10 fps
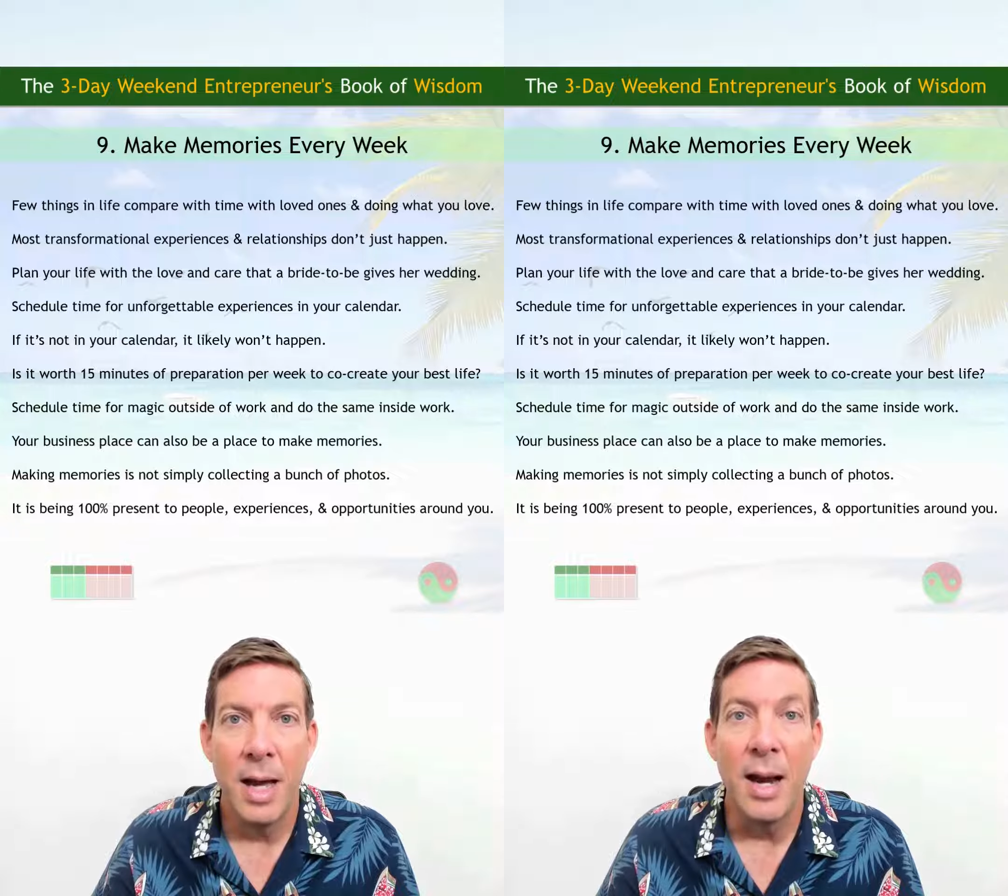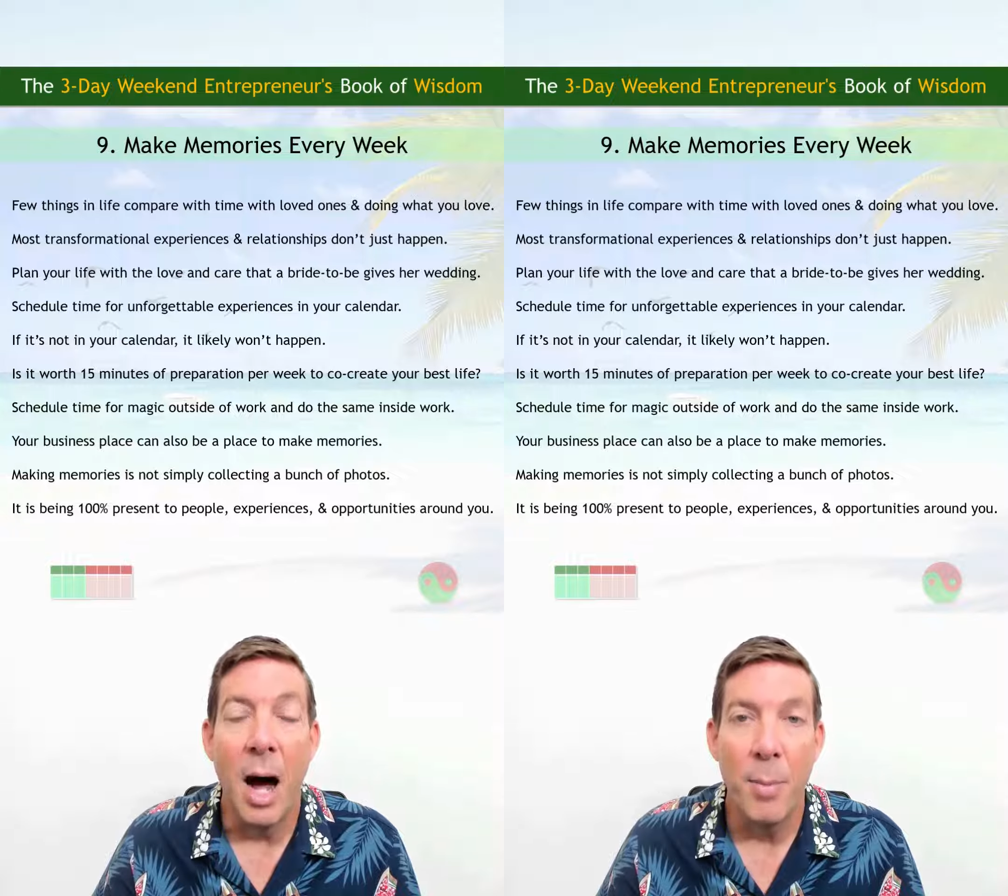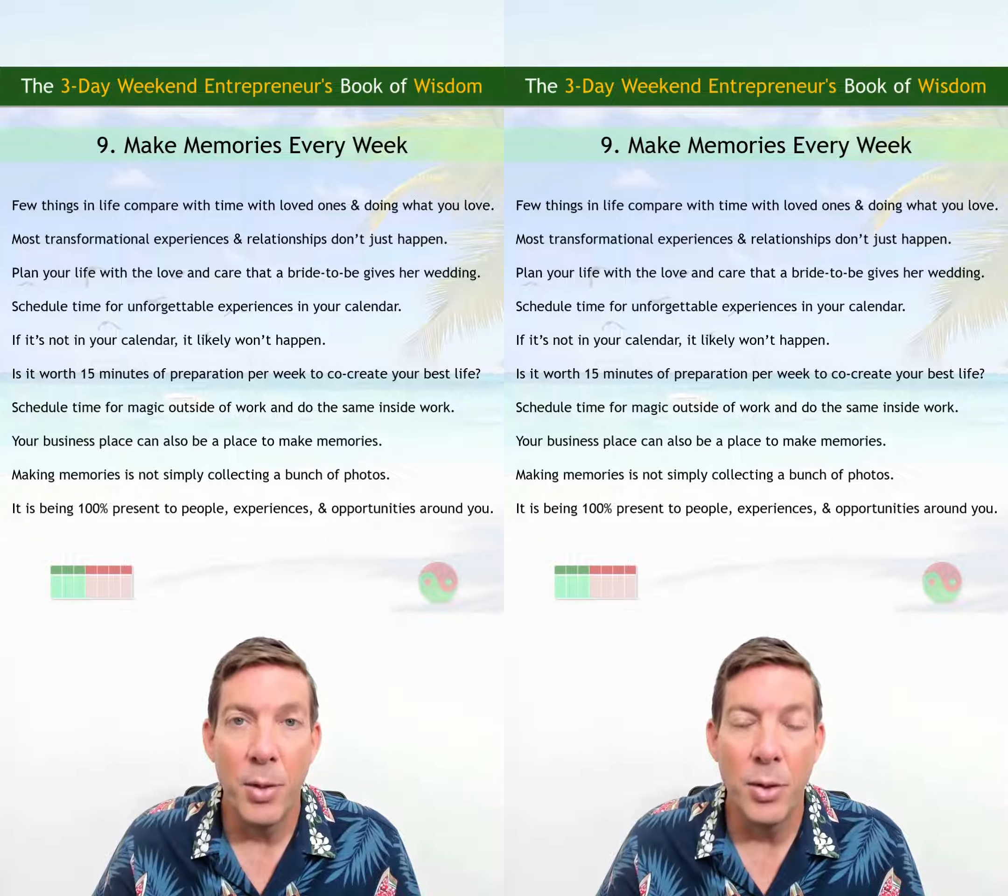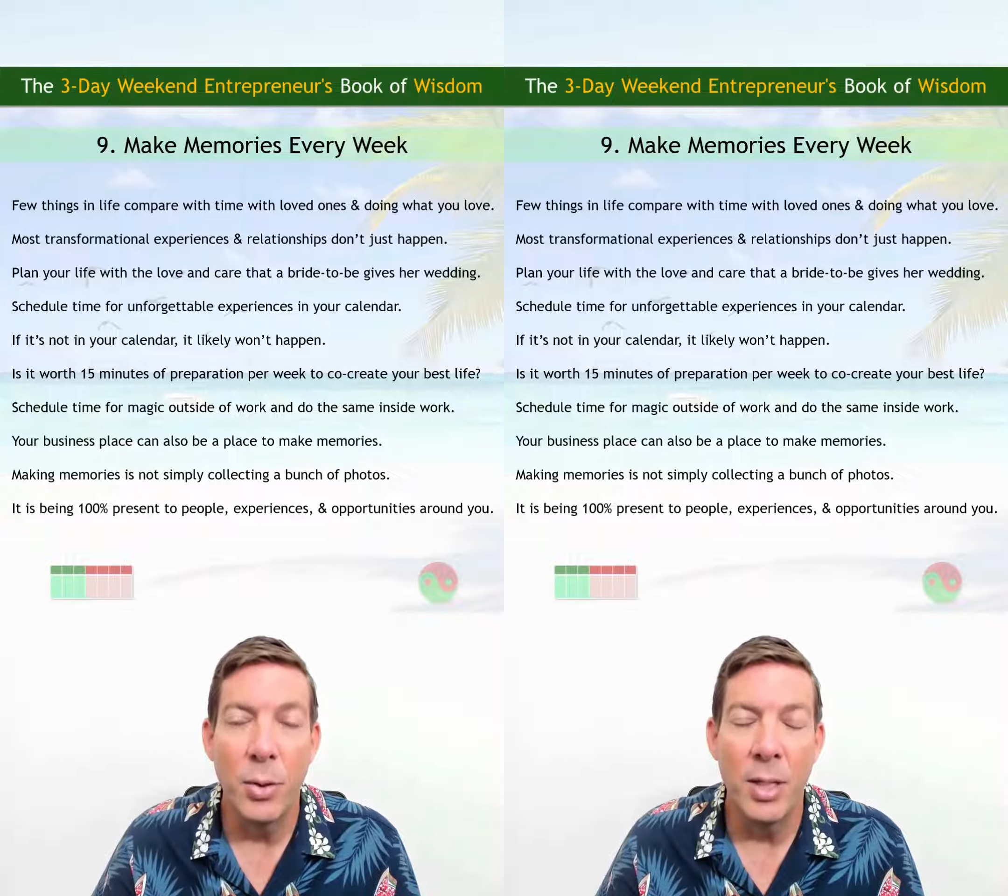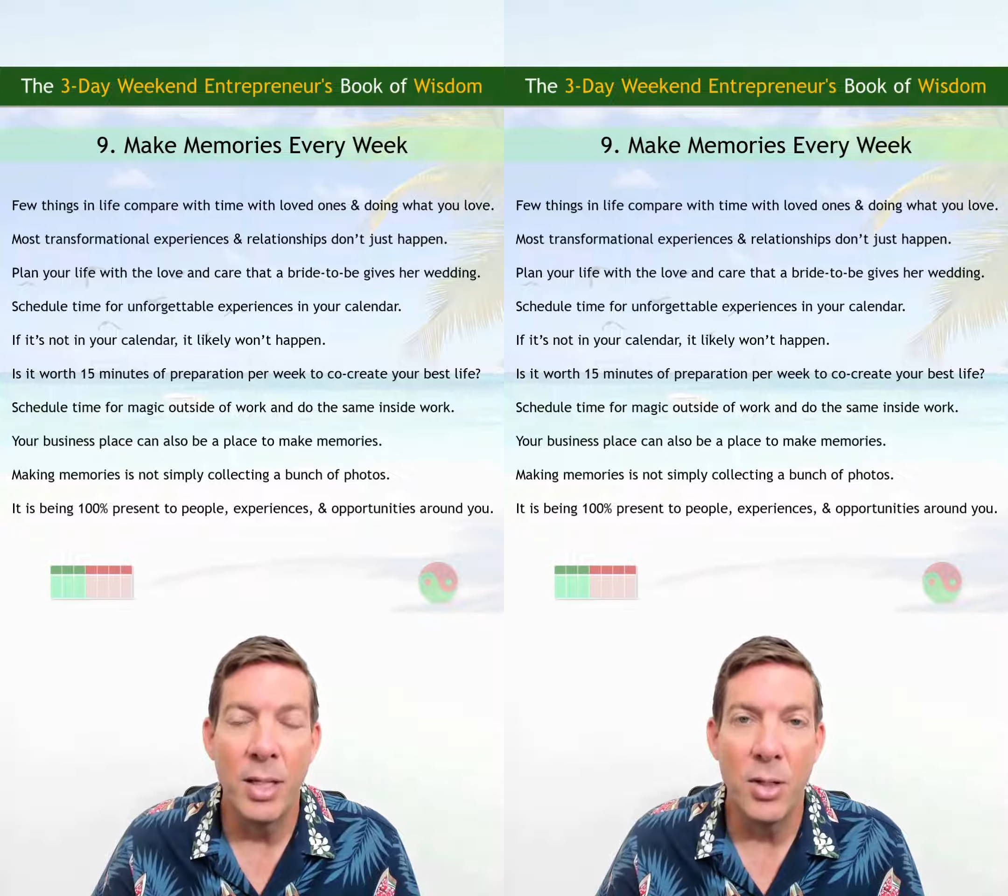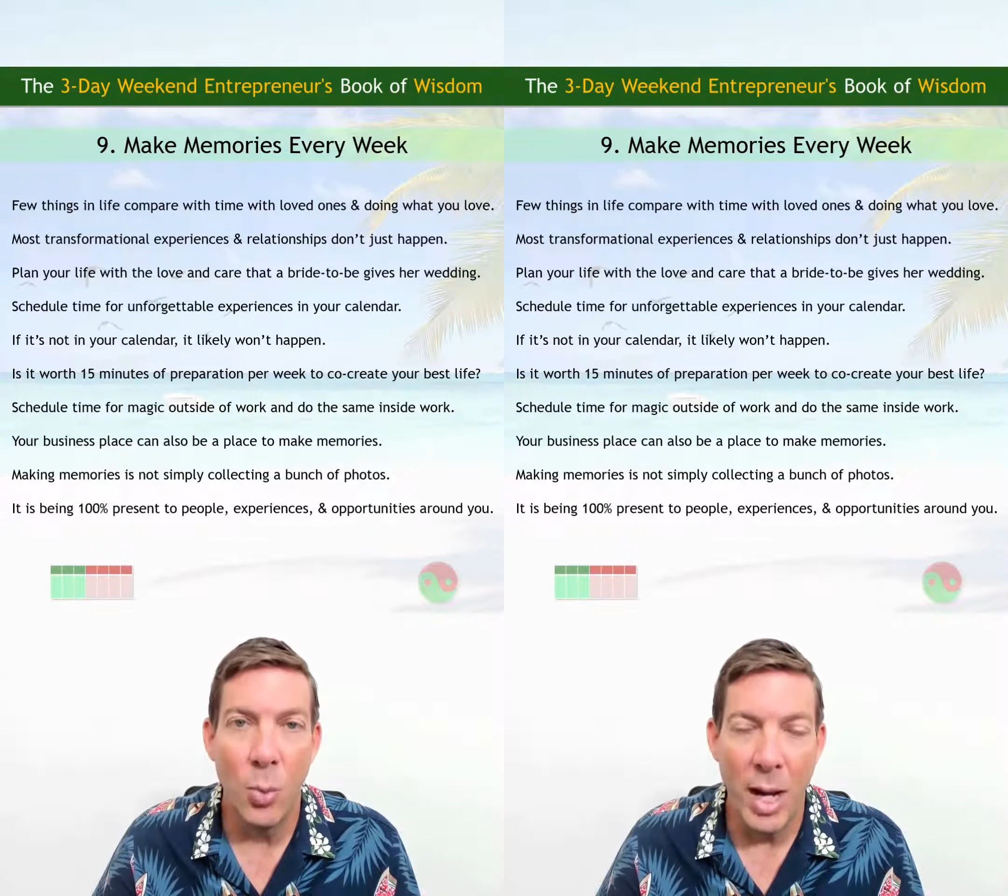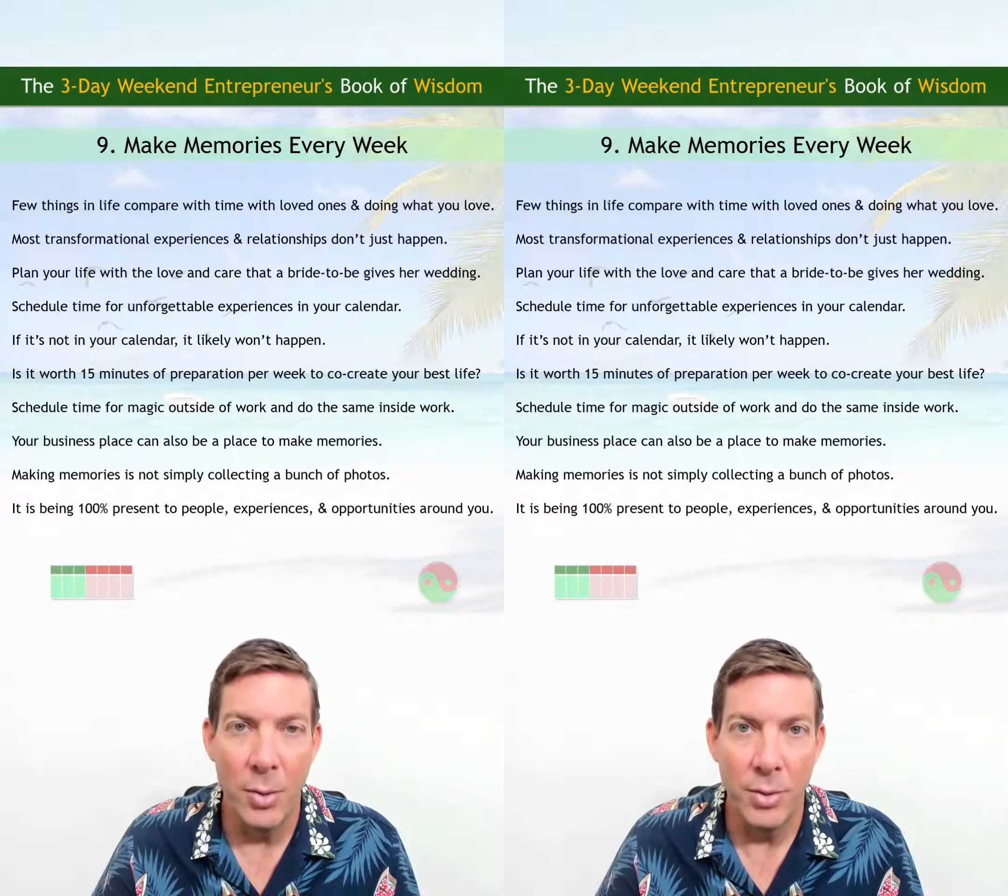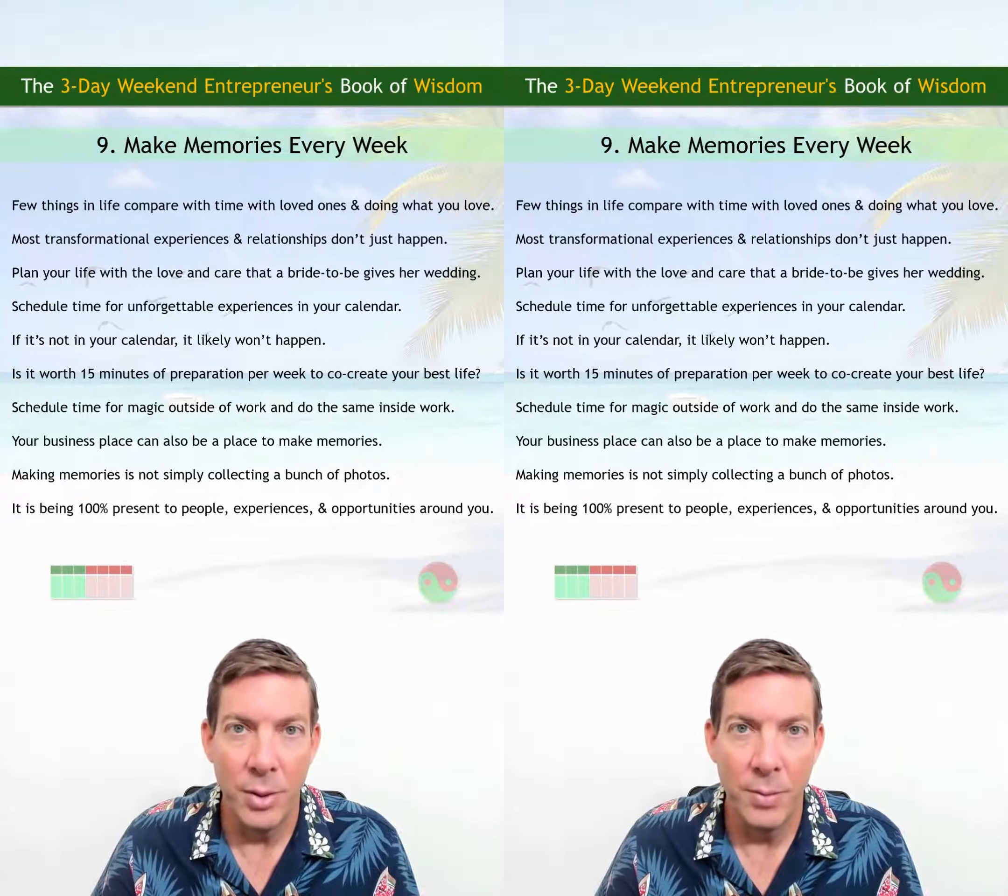and opportunities
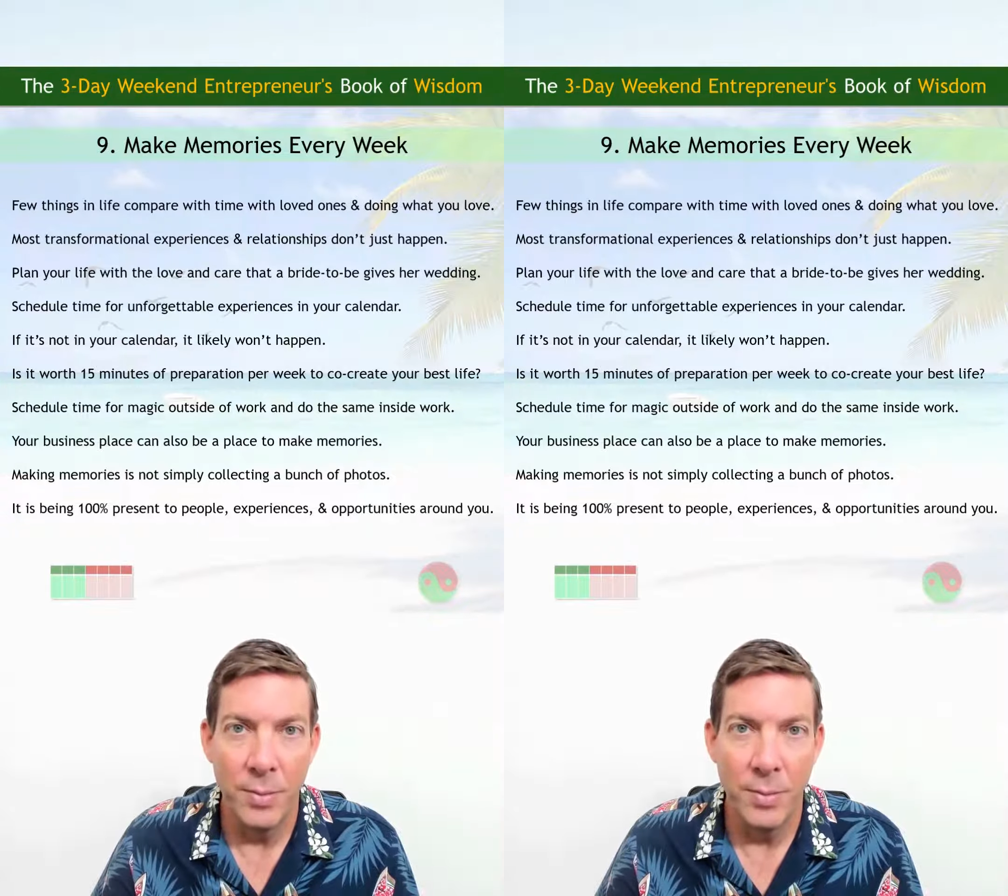around you.